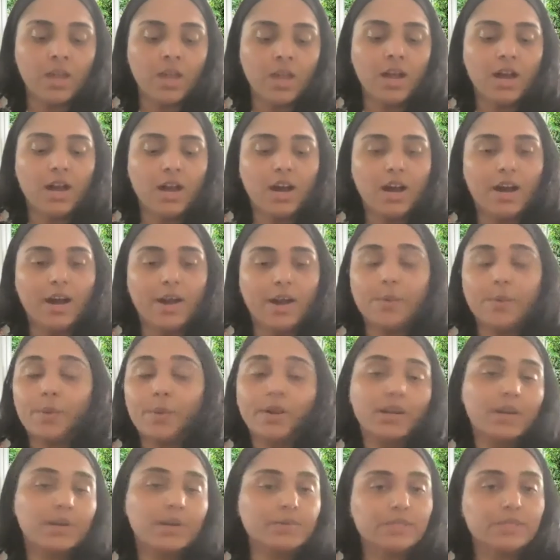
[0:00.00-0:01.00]
I went
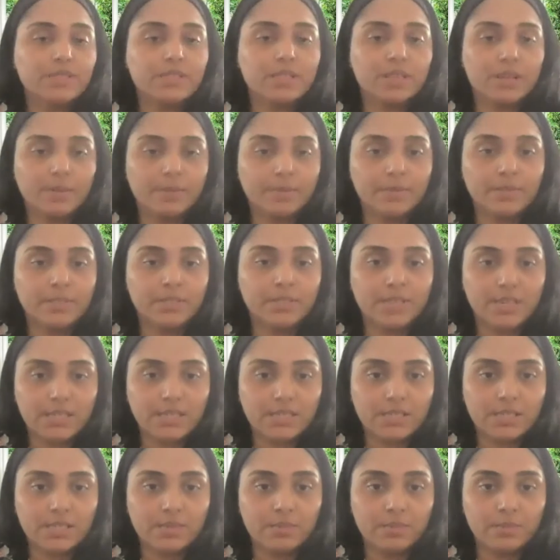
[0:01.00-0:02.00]
up to them and said to
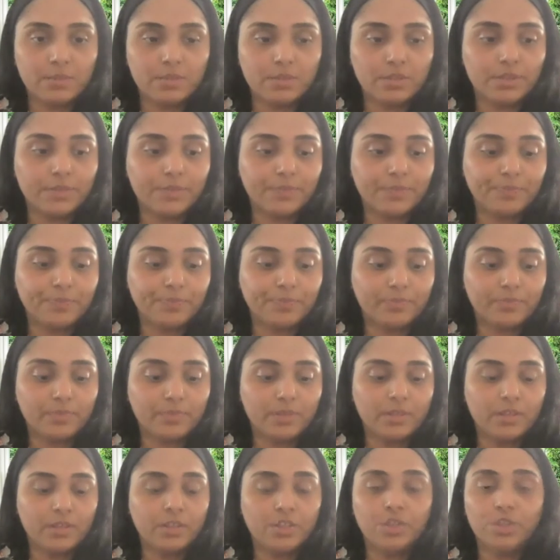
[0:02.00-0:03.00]
them, look,
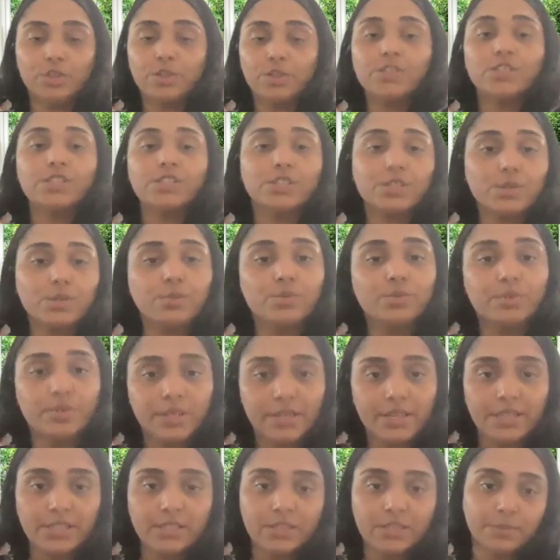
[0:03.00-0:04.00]
you still
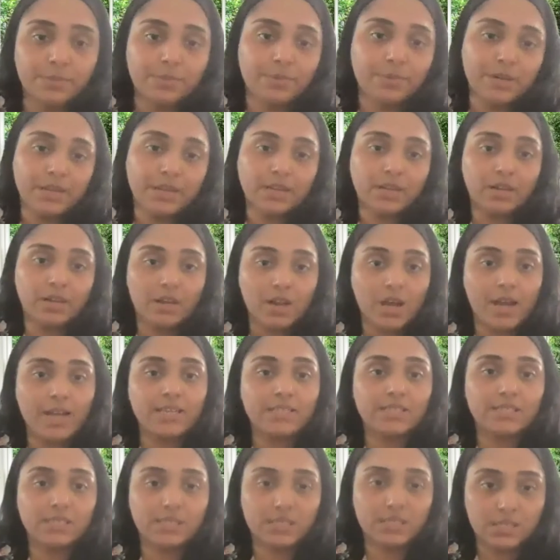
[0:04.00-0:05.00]
need to bring
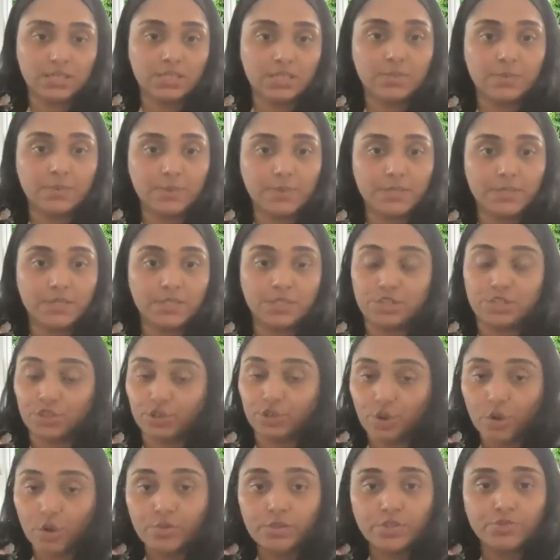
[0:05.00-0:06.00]
clients into this business. You
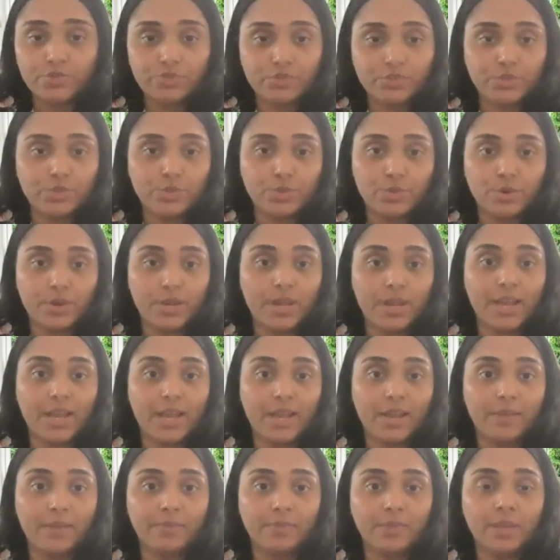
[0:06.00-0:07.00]
got this resort
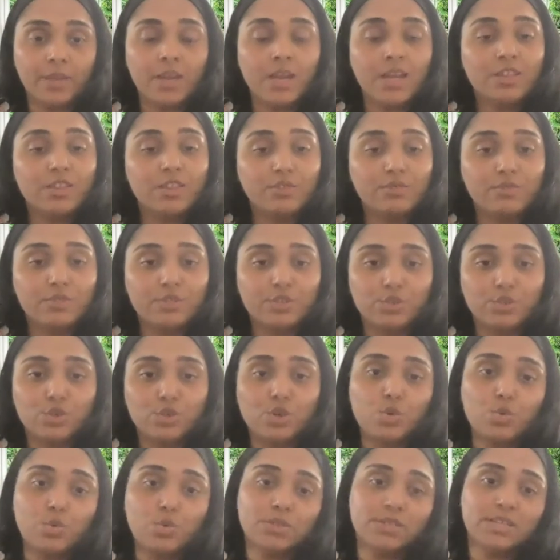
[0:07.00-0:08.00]
here. The
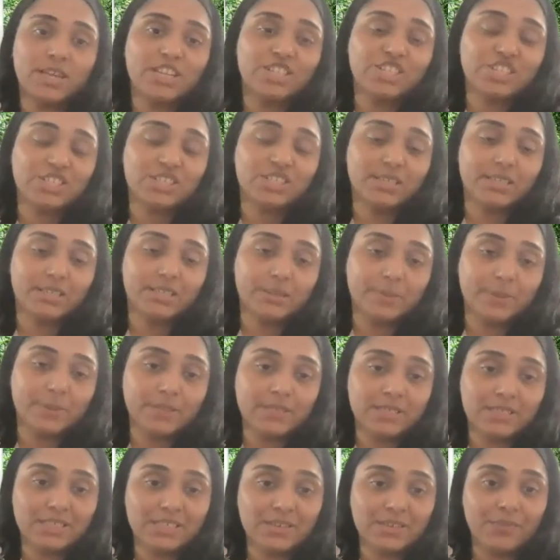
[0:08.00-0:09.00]
resort was actually set up as
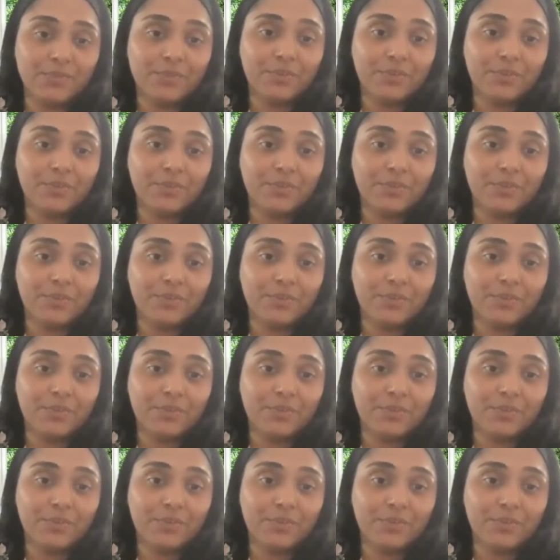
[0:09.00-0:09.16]
a different